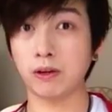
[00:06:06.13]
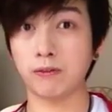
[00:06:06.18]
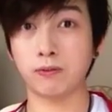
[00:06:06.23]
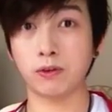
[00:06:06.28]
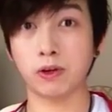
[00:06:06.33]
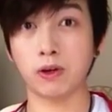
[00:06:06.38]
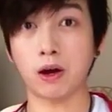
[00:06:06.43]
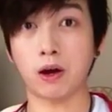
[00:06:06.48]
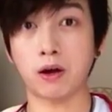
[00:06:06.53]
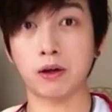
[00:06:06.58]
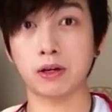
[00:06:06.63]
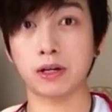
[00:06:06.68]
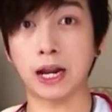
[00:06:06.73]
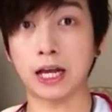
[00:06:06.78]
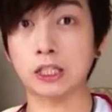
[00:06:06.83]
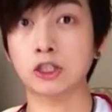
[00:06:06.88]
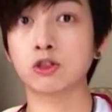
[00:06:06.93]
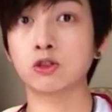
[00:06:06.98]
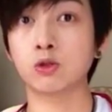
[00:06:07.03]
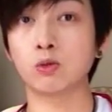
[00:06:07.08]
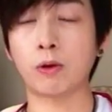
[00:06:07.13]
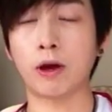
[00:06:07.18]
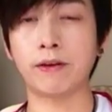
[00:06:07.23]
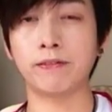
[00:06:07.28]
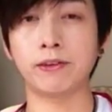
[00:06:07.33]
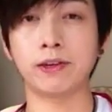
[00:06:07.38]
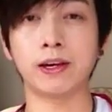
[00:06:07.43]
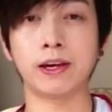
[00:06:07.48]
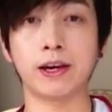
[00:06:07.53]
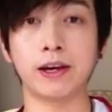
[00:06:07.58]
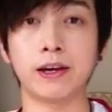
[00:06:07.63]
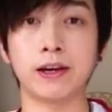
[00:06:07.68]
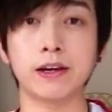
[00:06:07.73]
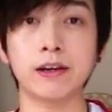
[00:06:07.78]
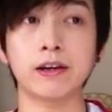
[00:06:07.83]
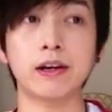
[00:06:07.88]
if you've got natural wavy hair,